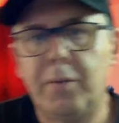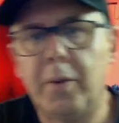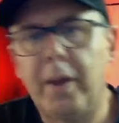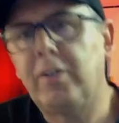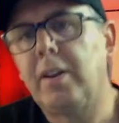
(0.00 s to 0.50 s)

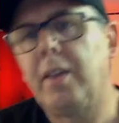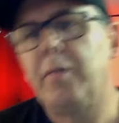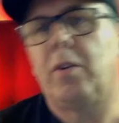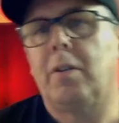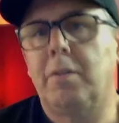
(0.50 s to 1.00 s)
KJD
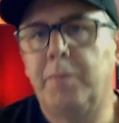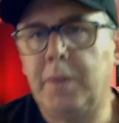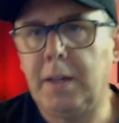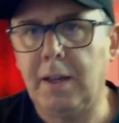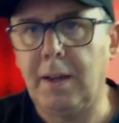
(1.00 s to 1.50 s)

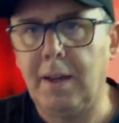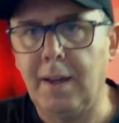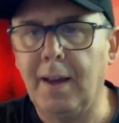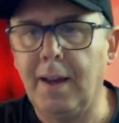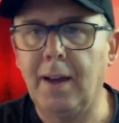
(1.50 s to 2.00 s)
Photography.
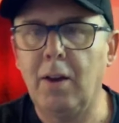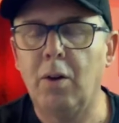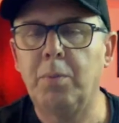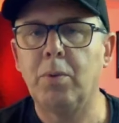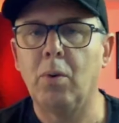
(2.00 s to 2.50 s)
I
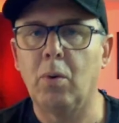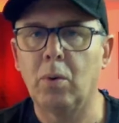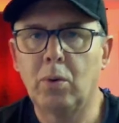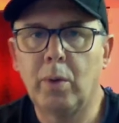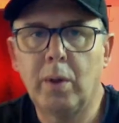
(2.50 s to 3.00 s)
hope you're all
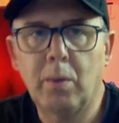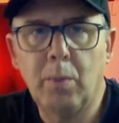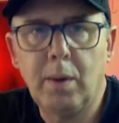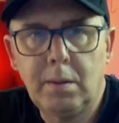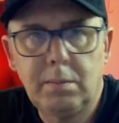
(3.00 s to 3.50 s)
doing
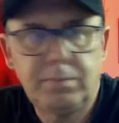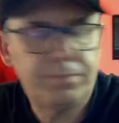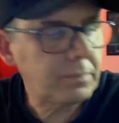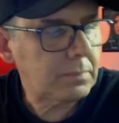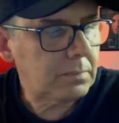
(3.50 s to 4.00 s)
well.
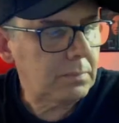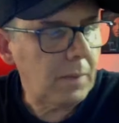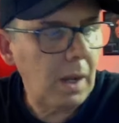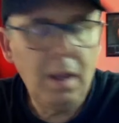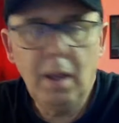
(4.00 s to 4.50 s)

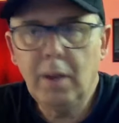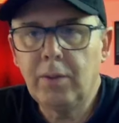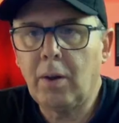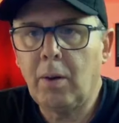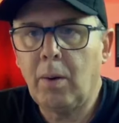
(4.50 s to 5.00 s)

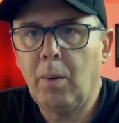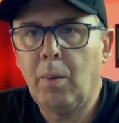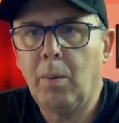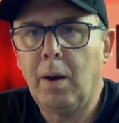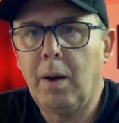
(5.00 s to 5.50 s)

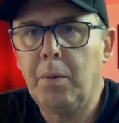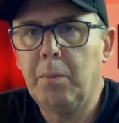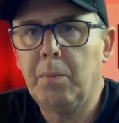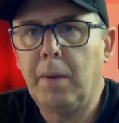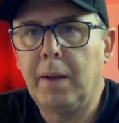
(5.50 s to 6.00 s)
So
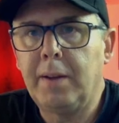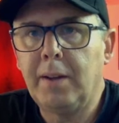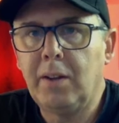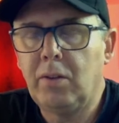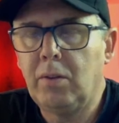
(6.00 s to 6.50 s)
I did a
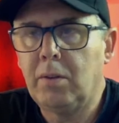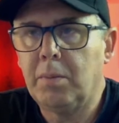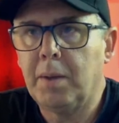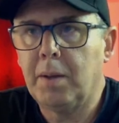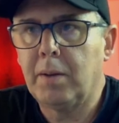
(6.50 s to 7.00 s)
shoot
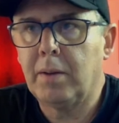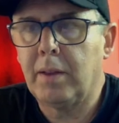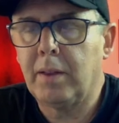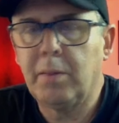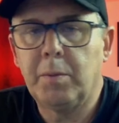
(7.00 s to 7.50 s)
about, I
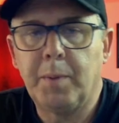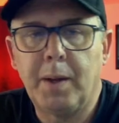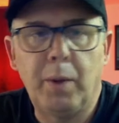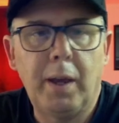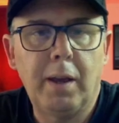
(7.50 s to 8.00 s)
think it was about a
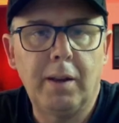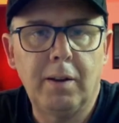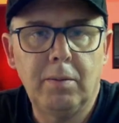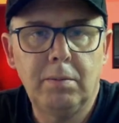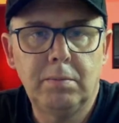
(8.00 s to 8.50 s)
week
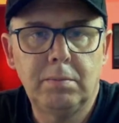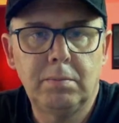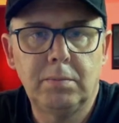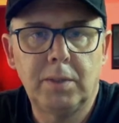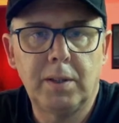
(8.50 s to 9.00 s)
ago,
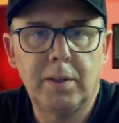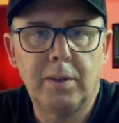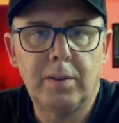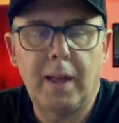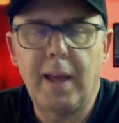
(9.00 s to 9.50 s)

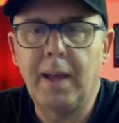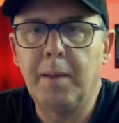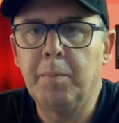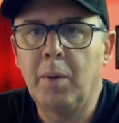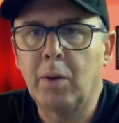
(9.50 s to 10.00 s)
with a
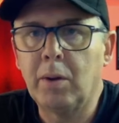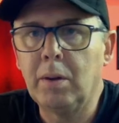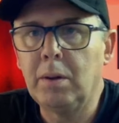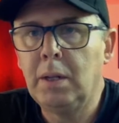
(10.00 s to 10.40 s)
model.